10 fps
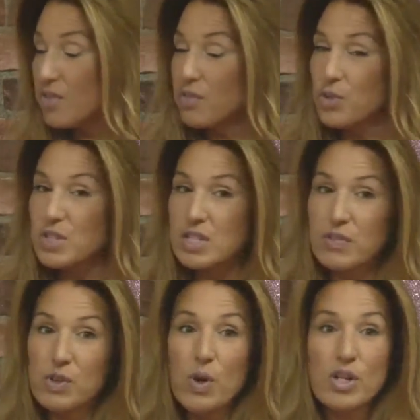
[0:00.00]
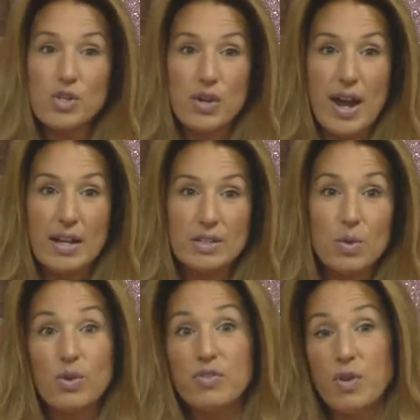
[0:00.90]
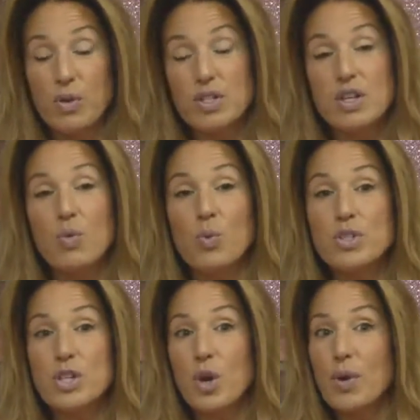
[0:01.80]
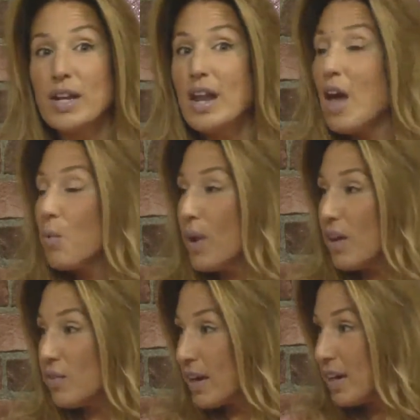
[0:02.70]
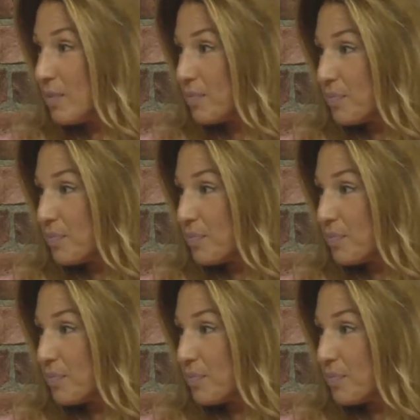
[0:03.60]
versus if you attract or focus on what's going not well, right?